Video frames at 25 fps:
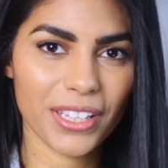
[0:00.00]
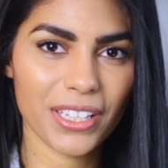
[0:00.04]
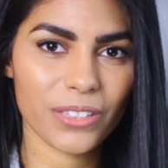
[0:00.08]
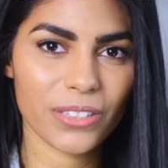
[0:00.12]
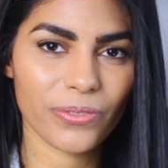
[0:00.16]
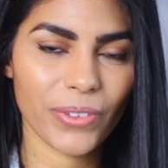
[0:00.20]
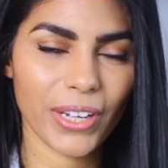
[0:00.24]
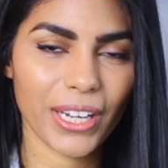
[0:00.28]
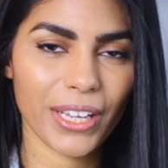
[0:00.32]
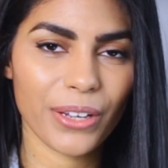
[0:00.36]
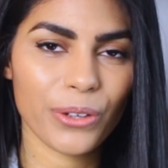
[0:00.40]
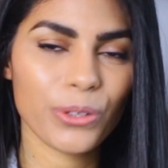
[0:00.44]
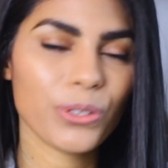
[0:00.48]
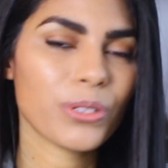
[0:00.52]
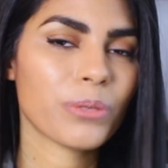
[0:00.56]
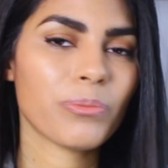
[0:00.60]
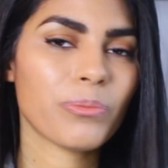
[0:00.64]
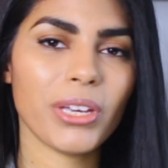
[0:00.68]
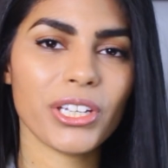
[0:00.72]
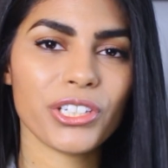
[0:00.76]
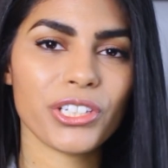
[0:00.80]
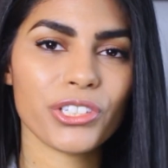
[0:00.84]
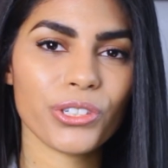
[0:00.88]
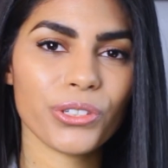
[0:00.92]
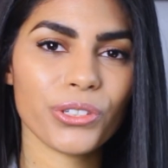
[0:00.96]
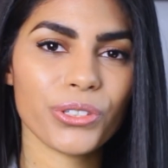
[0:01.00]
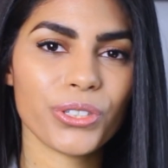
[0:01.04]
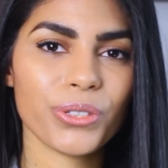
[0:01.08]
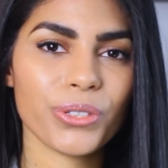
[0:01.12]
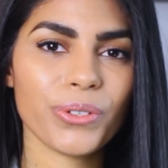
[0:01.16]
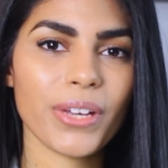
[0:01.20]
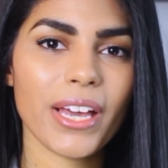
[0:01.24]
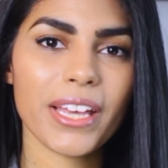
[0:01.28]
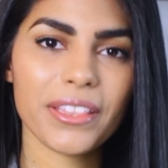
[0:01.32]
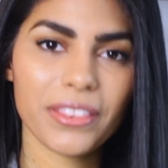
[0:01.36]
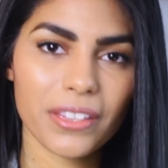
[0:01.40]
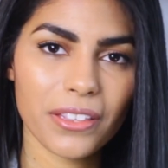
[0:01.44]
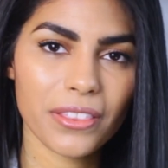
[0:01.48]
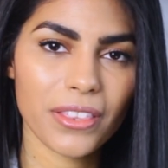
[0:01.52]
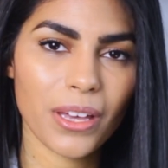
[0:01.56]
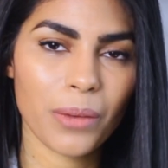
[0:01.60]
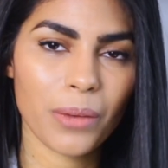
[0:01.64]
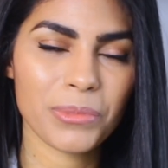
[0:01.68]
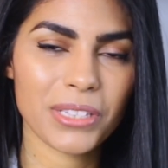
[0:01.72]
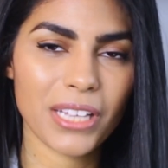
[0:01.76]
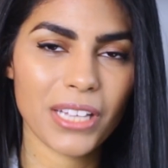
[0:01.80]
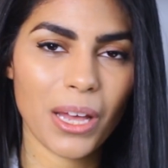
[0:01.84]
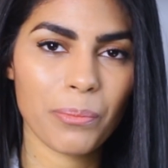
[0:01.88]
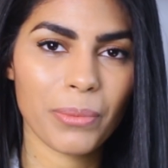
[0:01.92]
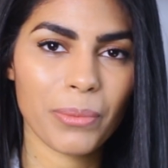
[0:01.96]
these videos, make sure to hit the
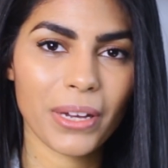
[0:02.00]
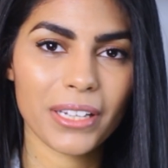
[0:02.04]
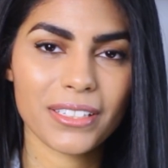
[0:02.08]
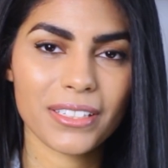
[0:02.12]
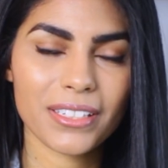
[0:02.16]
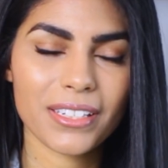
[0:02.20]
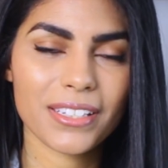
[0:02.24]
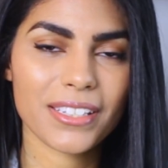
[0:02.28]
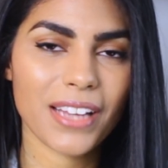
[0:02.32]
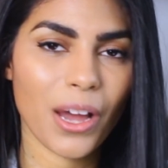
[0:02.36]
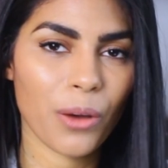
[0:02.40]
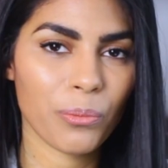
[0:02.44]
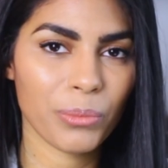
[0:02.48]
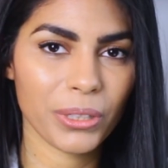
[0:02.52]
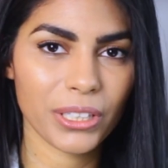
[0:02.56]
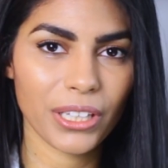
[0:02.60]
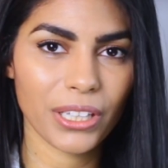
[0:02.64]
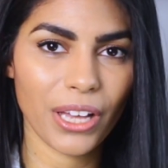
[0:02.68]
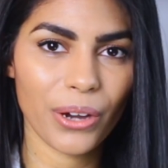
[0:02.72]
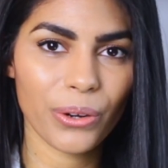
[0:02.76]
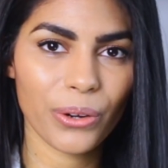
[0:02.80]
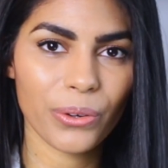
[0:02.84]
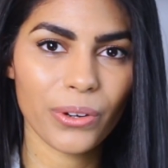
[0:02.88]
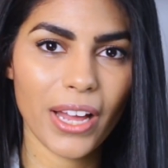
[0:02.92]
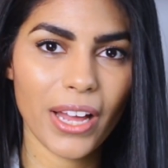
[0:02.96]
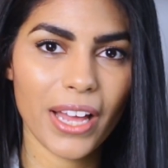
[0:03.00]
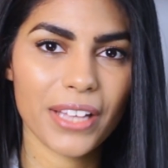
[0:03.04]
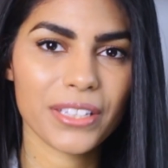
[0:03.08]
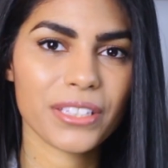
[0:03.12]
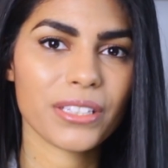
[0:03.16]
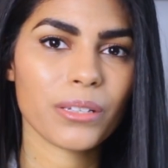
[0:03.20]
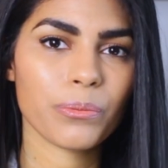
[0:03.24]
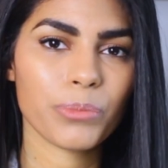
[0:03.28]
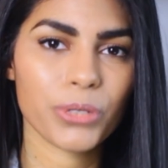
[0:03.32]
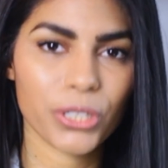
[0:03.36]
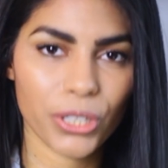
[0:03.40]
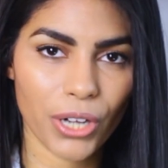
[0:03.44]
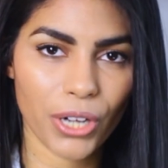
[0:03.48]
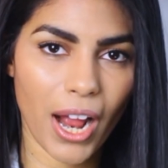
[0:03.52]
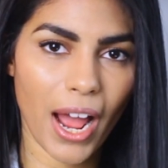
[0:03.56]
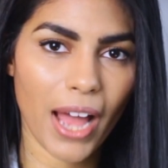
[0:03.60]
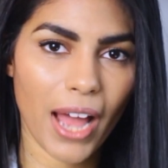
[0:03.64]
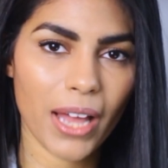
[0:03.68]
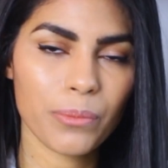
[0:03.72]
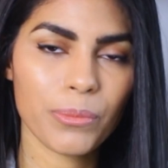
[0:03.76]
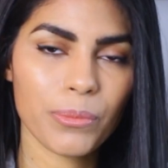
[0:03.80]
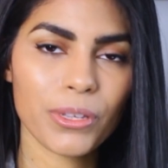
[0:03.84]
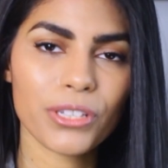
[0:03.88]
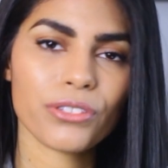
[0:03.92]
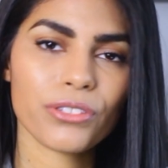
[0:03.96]
thumbs up button down below and
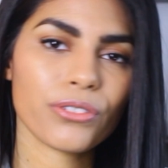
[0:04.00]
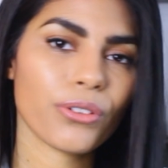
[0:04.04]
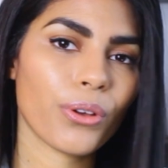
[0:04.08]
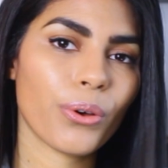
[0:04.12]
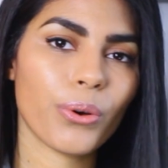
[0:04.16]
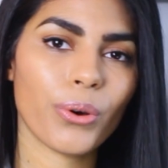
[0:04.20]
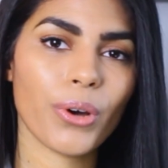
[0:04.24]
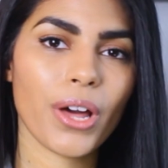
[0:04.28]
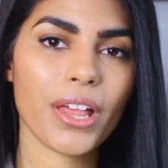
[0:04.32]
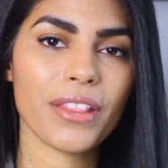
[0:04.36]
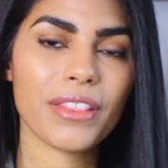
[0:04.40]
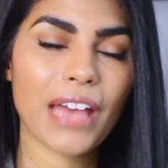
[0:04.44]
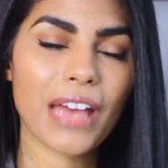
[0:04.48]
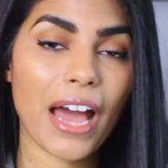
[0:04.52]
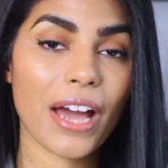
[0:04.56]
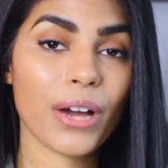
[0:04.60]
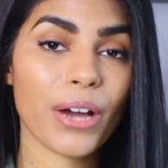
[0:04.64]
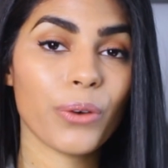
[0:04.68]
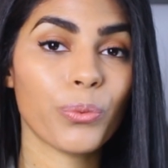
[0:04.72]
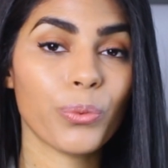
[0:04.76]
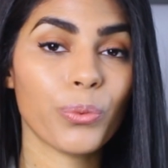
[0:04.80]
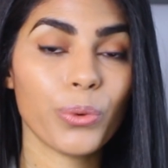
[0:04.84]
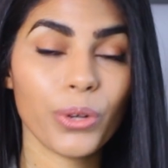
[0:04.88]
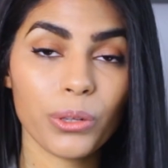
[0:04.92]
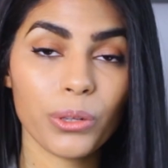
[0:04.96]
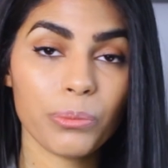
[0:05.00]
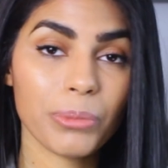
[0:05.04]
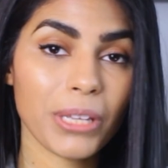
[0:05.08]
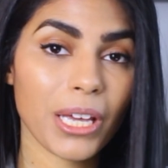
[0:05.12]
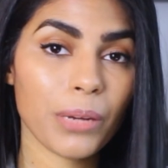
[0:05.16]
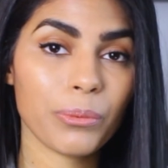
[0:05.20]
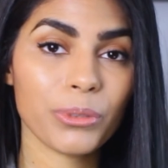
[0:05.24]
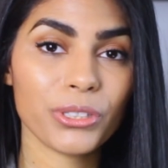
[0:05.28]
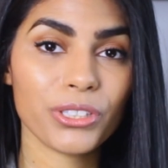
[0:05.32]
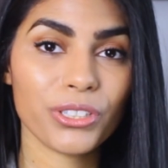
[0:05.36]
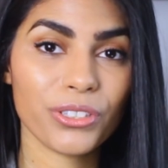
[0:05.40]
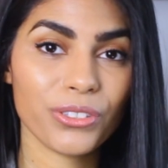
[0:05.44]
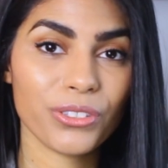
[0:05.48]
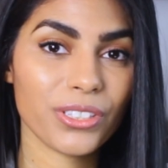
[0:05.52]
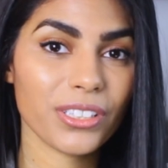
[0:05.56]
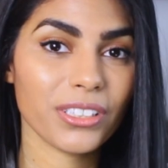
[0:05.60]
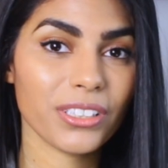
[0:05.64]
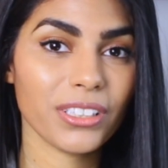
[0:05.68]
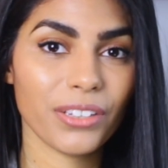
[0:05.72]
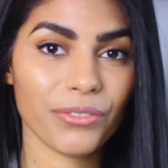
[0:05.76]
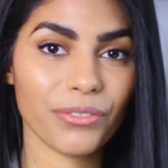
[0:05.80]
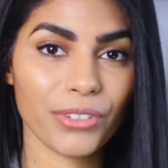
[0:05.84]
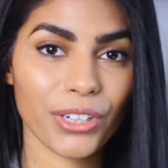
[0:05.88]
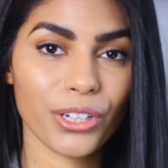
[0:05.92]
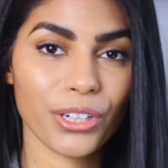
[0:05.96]
subscribe so that we'll be able to
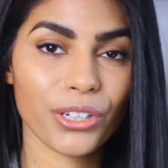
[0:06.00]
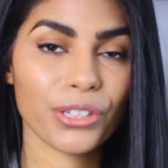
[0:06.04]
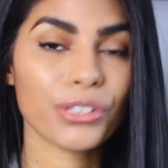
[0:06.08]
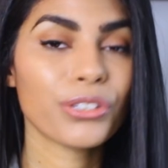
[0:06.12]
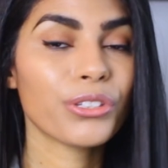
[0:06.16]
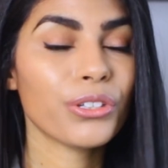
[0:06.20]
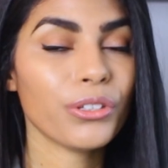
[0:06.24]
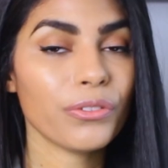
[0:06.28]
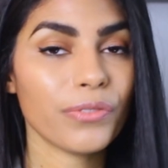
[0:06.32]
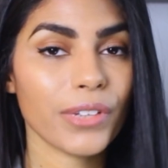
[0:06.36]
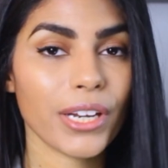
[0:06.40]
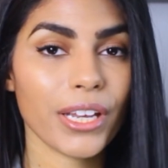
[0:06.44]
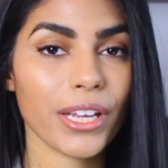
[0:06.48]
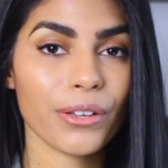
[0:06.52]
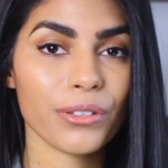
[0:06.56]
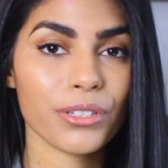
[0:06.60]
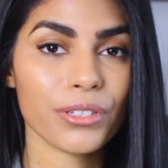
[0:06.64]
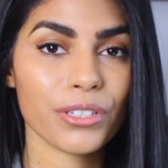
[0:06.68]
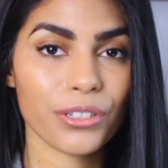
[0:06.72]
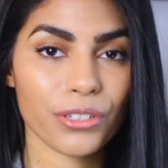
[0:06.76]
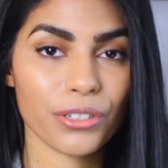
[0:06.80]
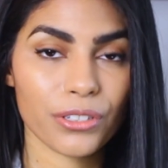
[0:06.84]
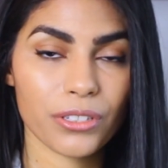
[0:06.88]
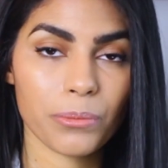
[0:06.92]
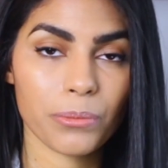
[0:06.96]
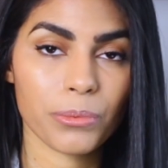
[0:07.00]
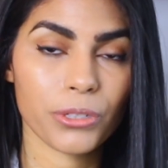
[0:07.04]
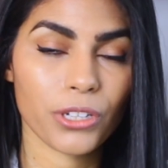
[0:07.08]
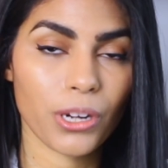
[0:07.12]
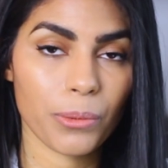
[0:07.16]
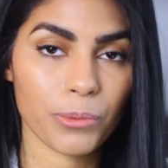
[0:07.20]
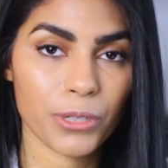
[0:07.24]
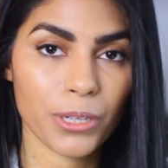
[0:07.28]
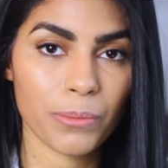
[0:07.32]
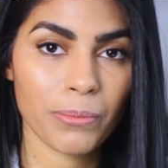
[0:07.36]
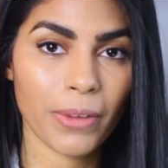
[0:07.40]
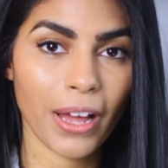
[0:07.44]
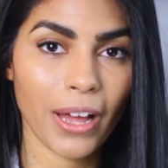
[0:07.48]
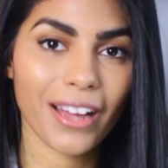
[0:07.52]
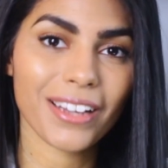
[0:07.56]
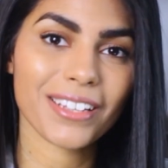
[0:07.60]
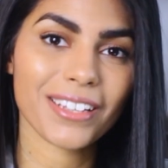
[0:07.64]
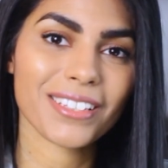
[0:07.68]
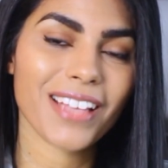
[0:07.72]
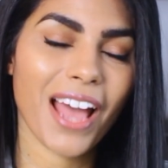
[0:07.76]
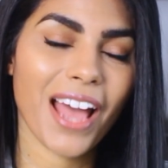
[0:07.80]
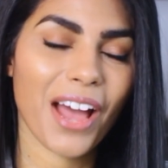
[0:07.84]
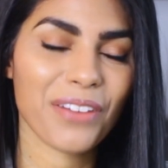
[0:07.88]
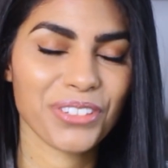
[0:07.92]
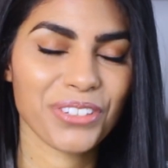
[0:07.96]
deliver new videos to your subscription
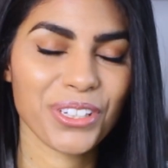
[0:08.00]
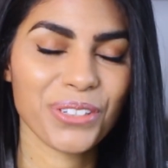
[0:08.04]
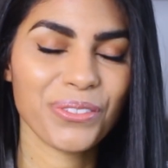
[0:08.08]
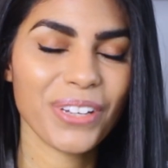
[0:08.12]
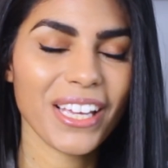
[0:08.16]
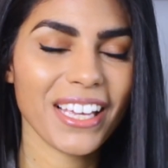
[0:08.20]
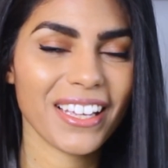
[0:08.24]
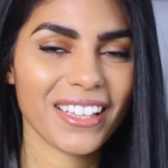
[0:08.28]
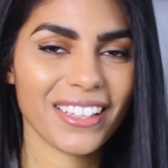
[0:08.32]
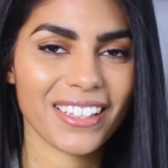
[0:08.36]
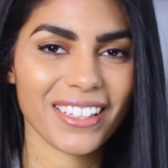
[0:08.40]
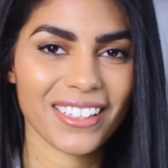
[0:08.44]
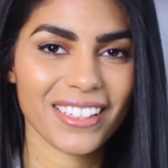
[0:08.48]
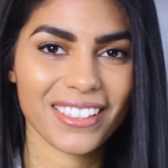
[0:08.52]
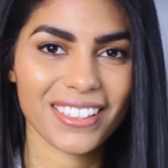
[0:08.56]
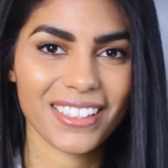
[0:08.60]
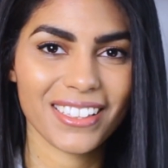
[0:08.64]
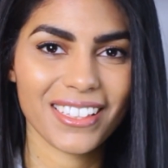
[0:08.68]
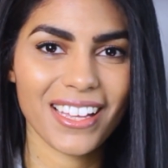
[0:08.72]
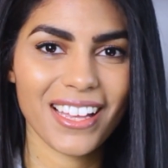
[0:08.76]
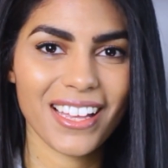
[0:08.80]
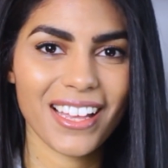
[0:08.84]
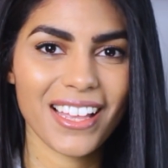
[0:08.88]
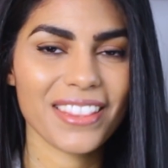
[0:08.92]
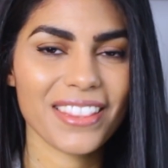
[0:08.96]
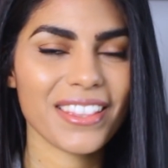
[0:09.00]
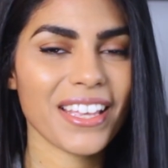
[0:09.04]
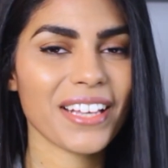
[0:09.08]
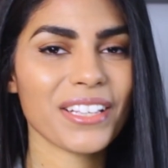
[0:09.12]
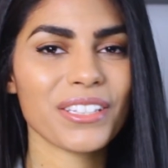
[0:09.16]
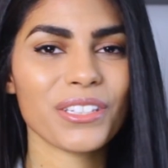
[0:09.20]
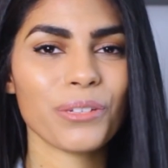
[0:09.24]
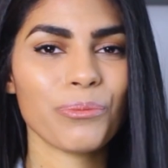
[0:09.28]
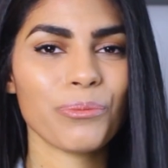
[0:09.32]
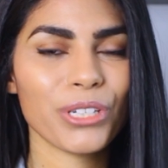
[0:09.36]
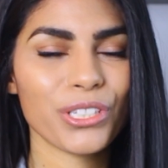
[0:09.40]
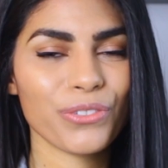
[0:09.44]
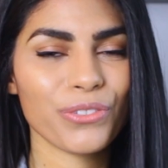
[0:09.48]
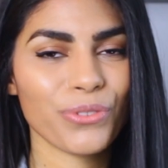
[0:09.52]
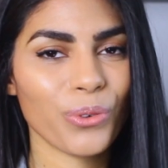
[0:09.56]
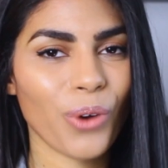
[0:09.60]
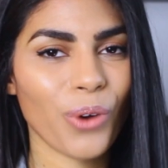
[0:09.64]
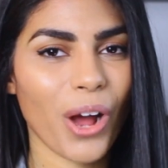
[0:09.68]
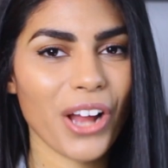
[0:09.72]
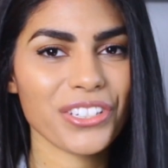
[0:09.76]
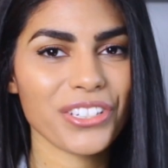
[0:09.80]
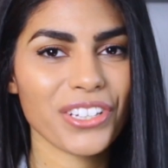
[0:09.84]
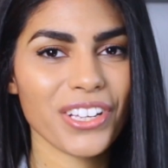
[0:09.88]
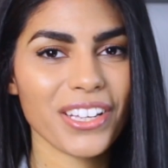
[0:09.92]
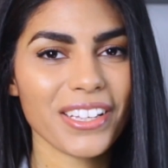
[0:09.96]
box every week. Thanks so much for
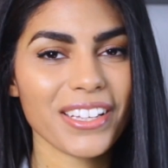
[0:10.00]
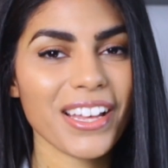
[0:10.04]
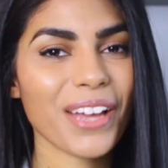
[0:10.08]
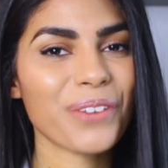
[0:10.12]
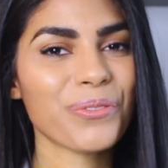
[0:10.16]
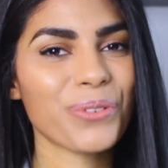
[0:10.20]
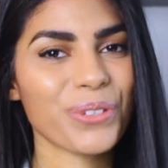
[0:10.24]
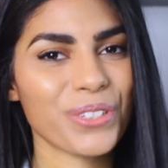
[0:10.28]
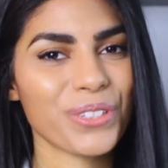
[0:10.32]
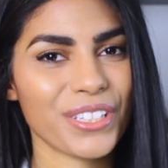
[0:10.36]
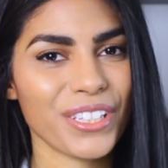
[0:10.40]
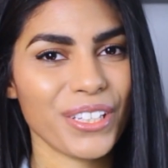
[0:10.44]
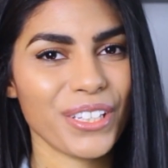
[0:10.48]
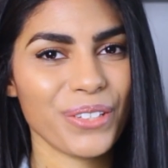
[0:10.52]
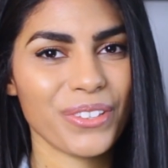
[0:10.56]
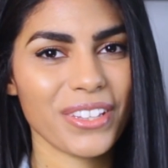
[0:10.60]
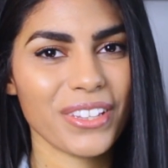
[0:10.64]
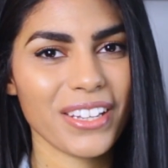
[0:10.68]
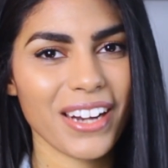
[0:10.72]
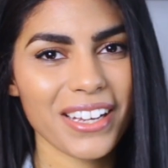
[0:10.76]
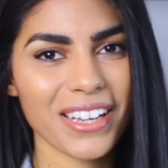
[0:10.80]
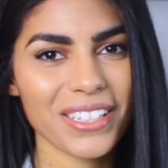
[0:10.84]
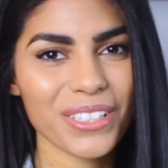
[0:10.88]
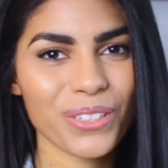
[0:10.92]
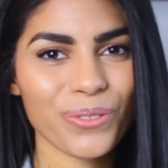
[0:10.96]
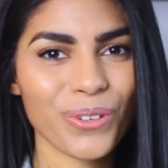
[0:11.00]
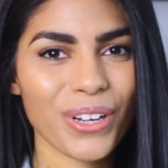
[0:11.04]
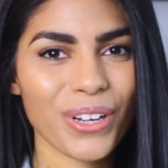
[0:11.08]
watching, and we'll see you in the next